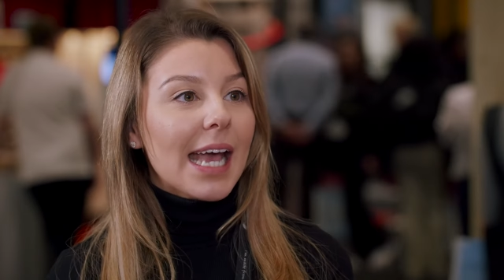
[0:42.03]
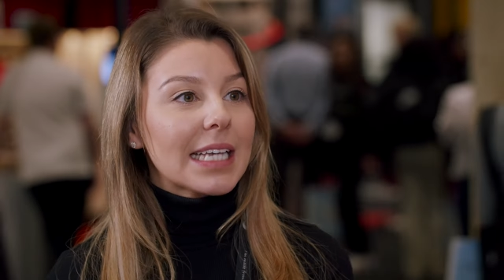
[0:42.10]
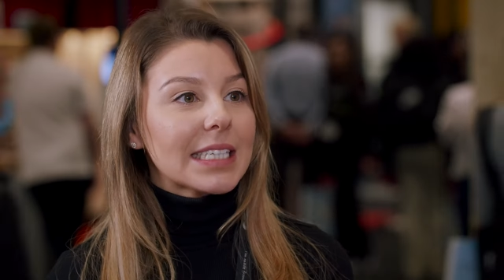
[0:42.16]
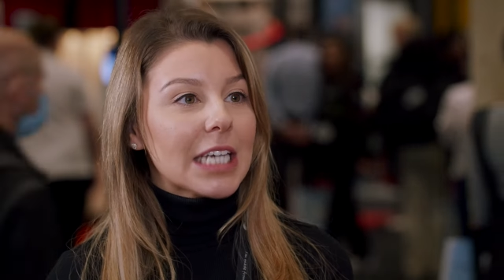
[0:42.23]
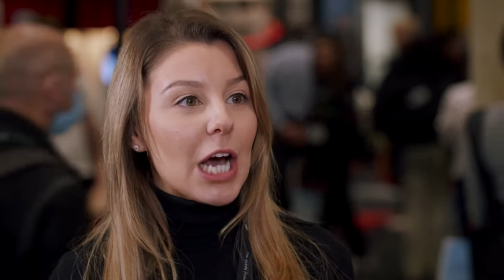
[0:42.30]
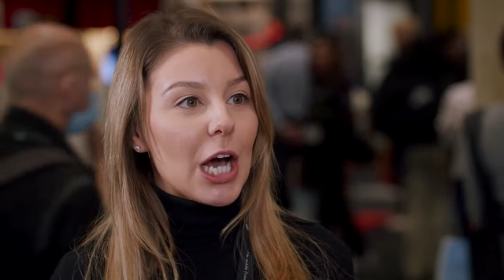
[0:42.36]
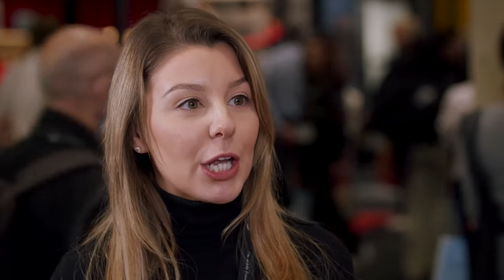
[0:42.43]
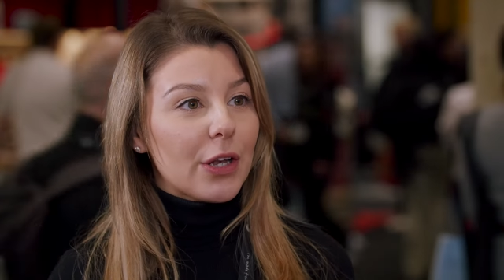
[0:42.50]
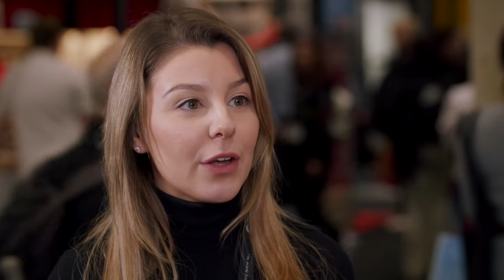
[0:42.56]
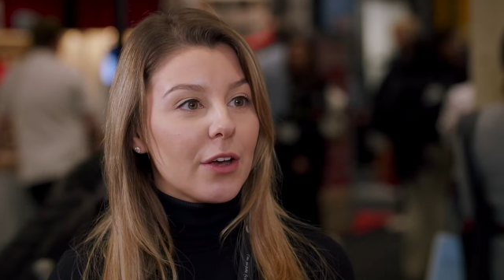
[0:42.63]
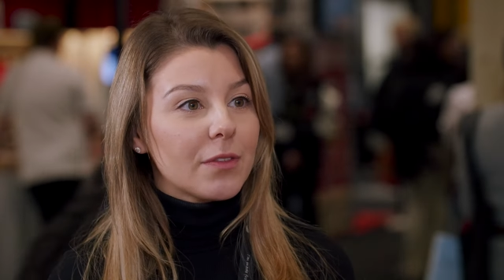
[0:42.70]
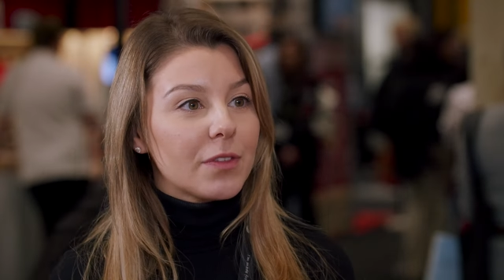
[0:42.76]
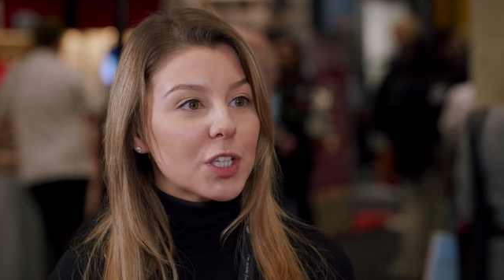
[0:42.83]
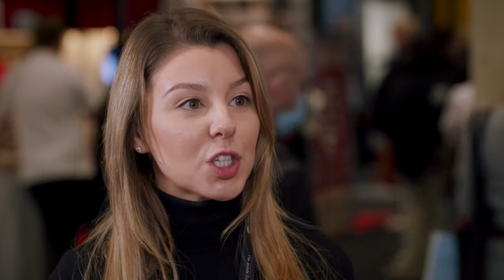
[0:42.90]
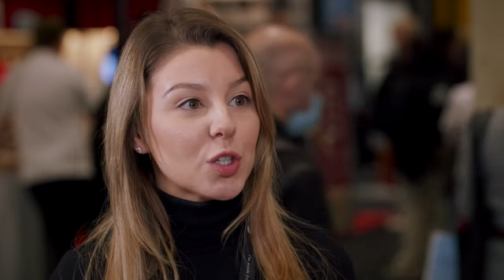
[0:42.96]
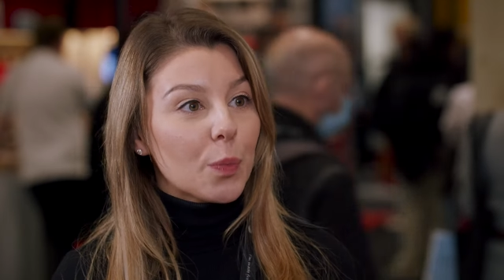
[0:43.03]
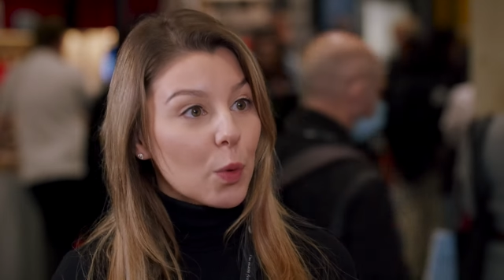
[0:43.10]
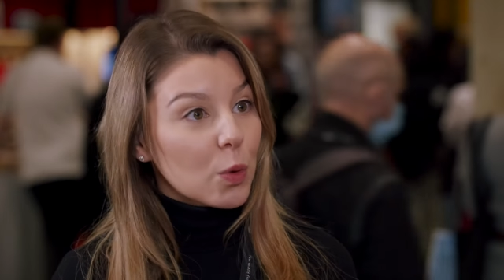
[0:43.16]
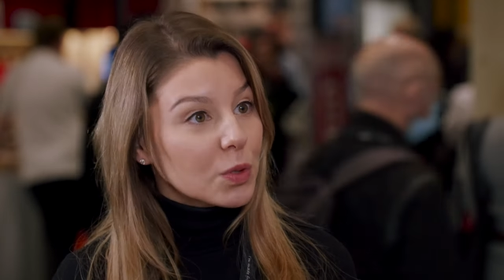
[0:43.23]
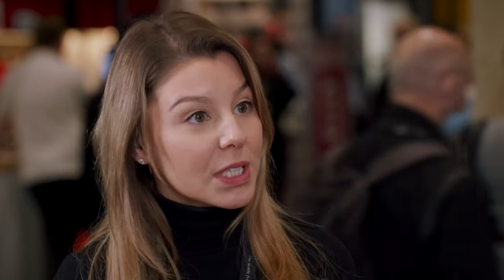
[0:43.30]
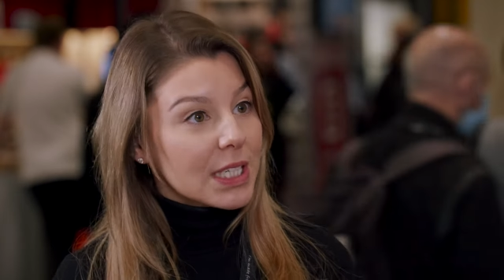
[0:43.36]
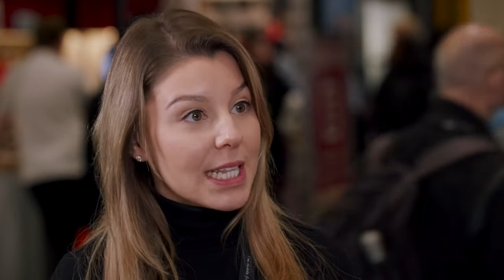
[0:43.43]
is kind of
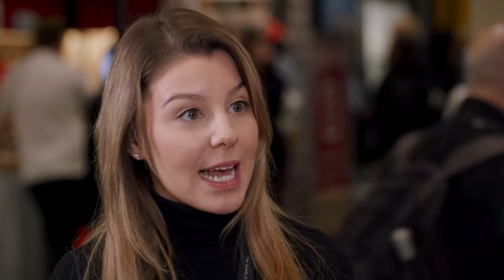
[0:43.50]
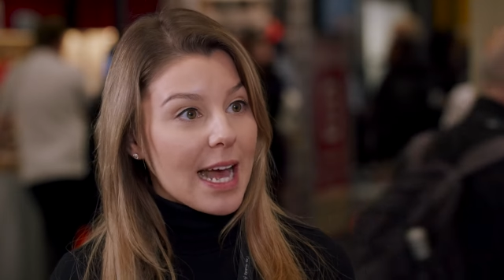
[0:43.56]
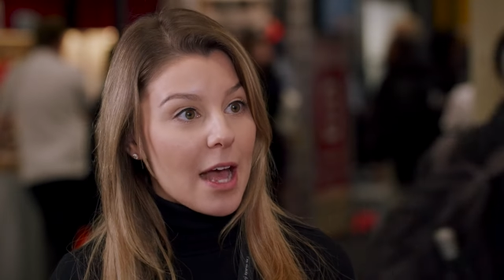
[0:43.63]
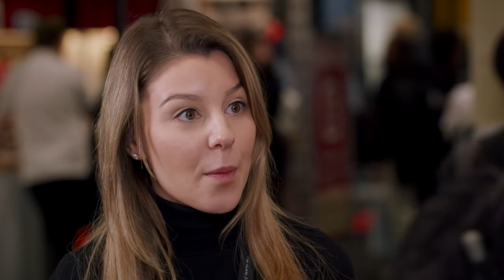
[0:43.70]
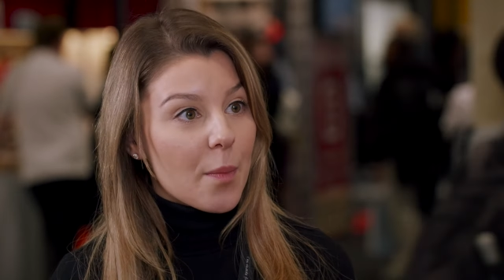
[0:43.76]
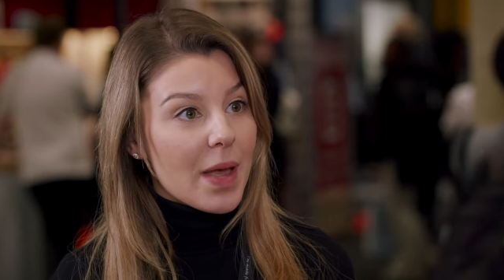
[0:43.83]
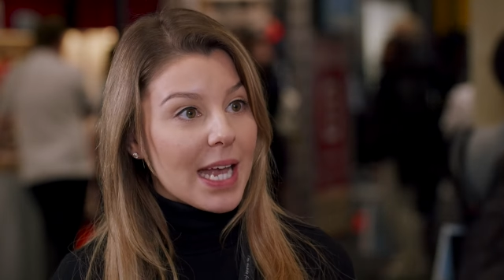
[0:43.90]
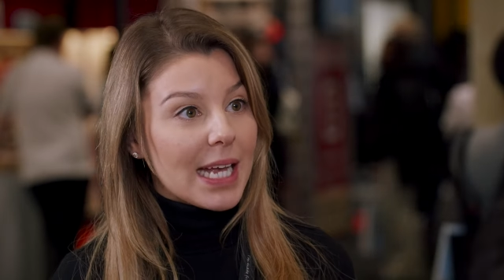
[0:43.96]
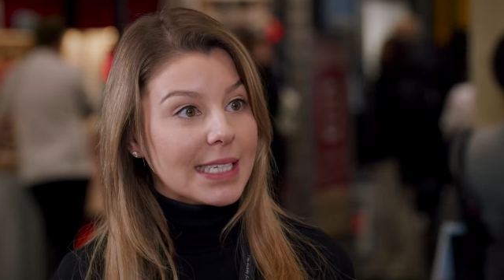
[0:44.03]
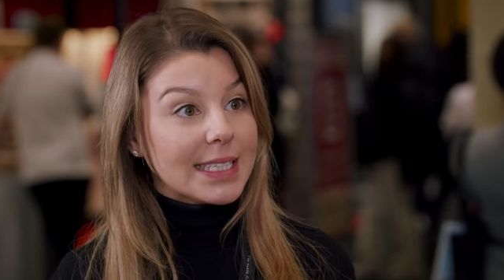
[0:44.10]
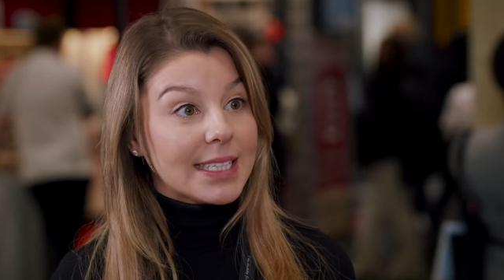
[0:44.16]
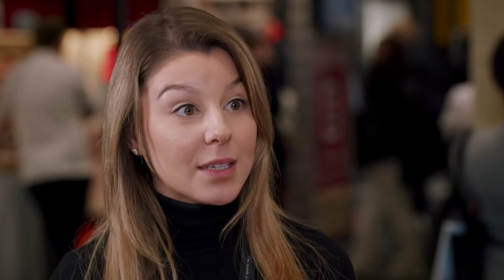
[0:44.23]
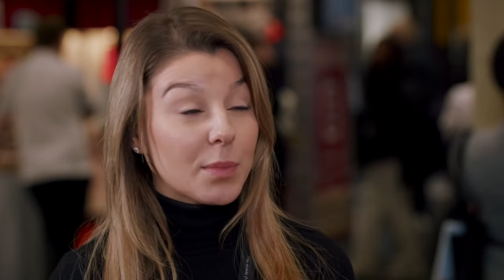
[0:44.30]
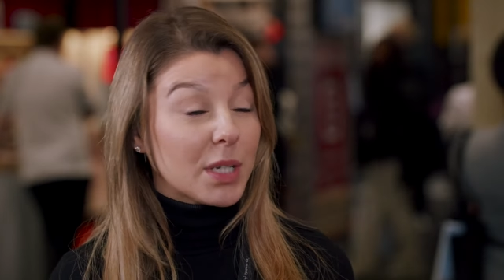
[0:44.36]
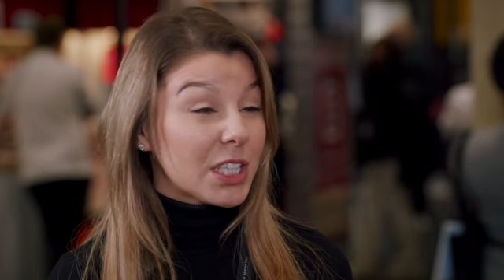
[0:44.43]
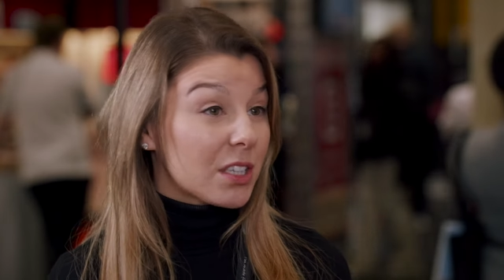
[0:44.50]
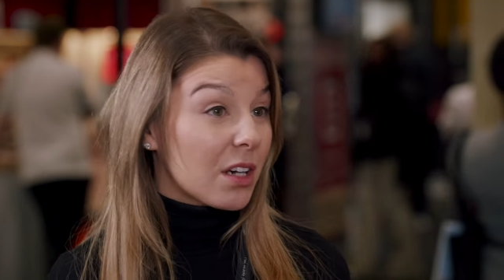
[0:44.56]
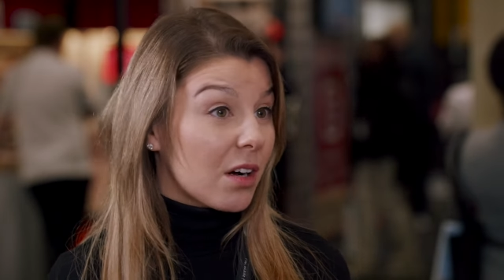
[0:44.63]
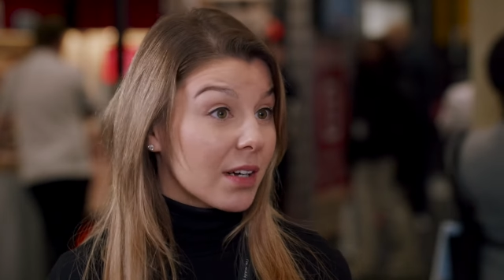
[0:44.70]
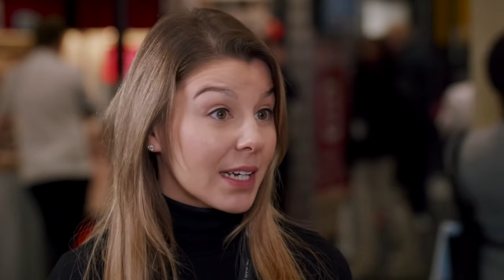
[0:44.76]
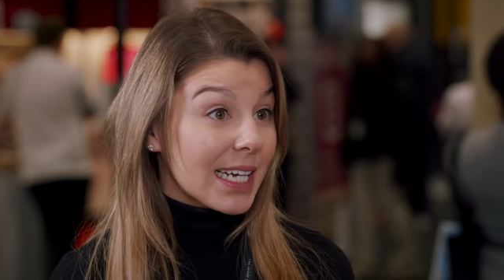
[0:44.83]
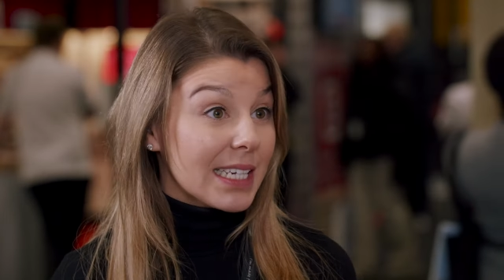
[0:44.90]
supporting them in similar
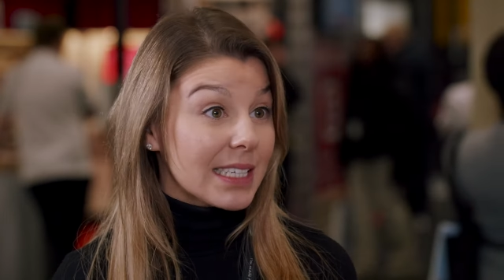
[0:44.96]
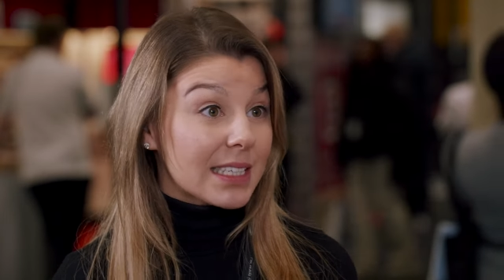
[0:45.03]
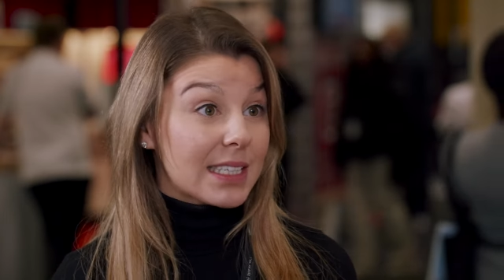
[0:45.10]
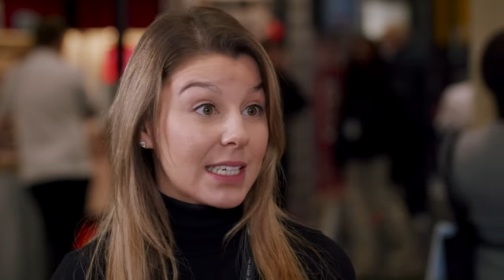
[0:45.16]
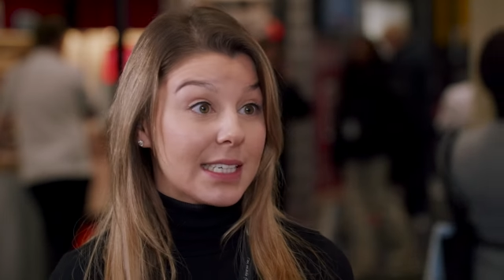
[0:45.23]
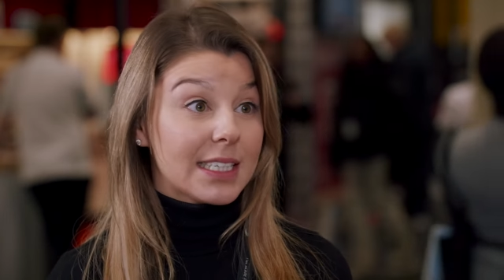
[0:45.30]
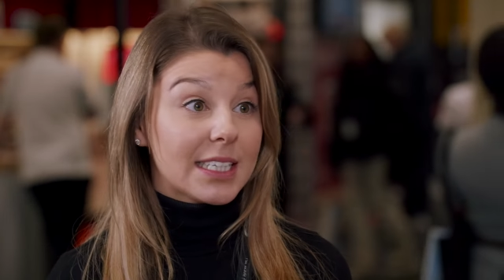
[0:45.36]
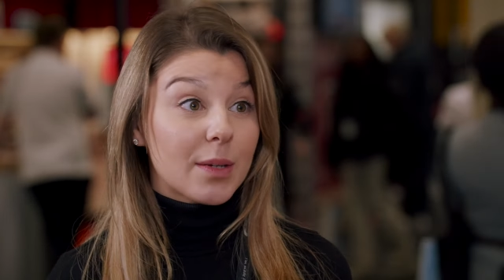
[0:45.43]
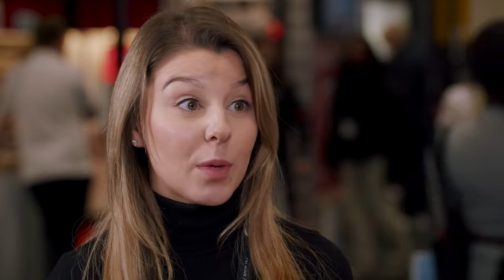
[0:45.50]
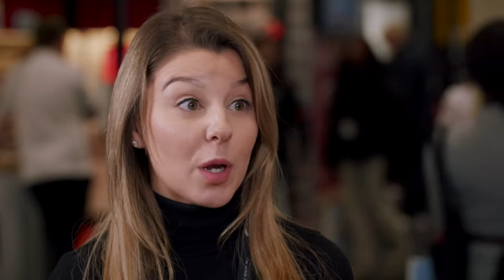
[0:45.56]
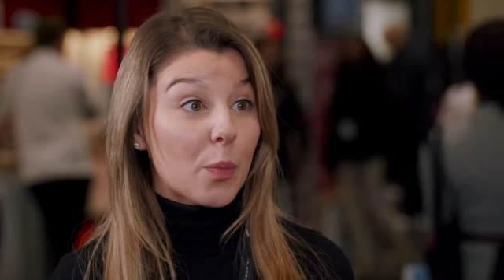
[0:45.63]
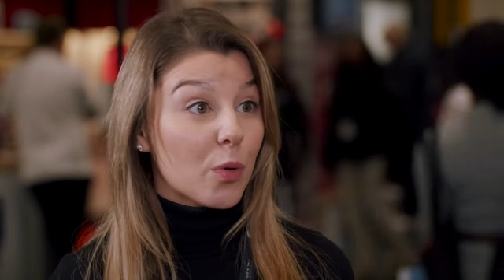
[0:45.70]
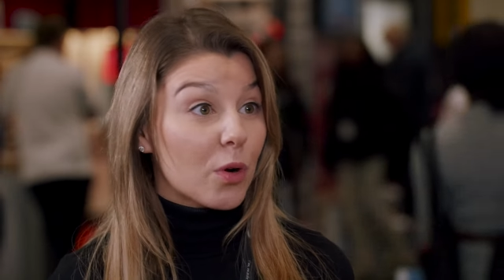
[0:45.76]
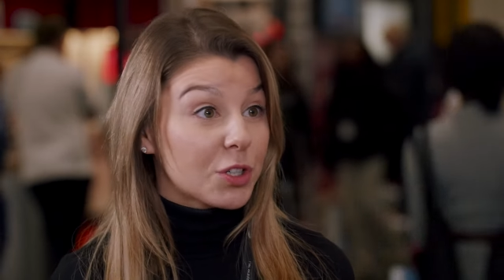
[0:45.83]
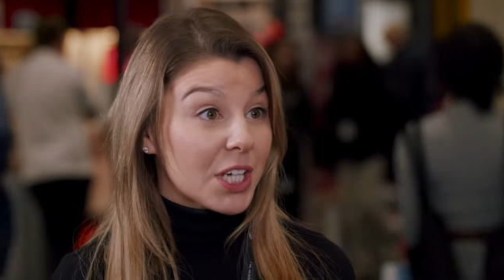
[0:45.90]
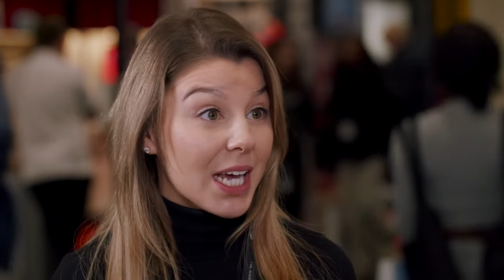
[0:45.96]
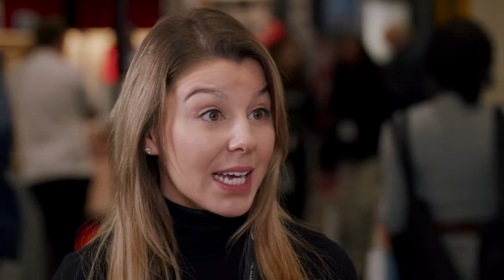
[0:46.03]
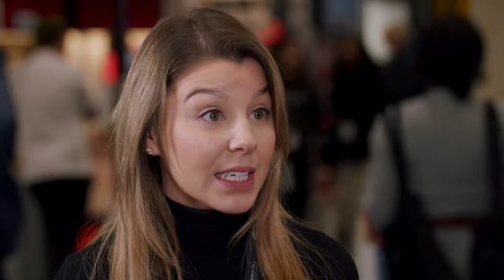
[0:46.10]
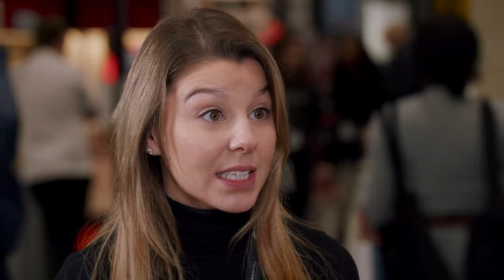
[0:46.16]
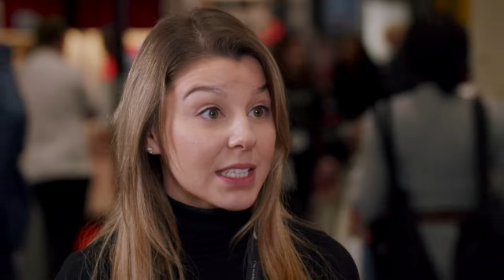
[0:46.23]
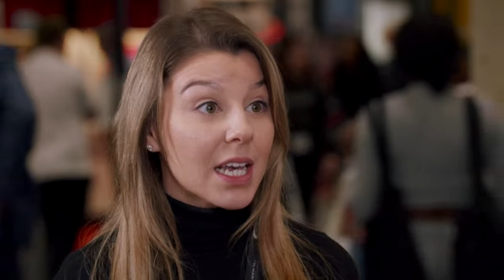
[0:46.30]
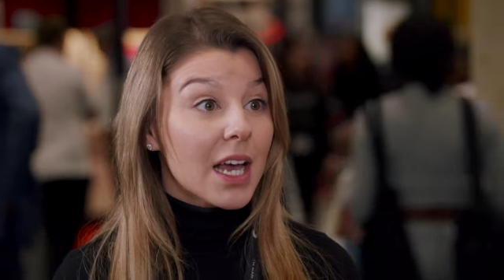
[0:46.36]
targets and similar
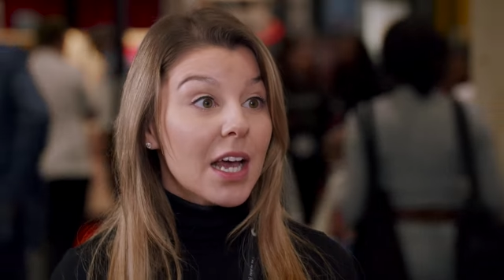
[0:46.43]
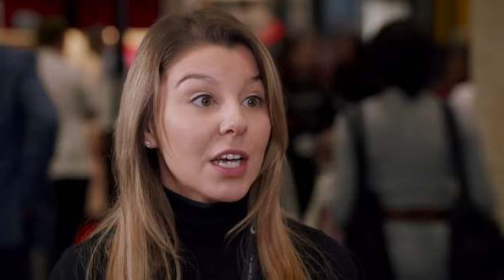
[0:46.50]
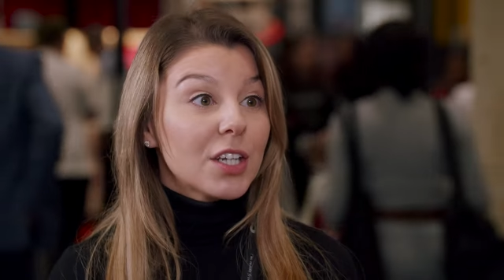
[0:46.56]
projects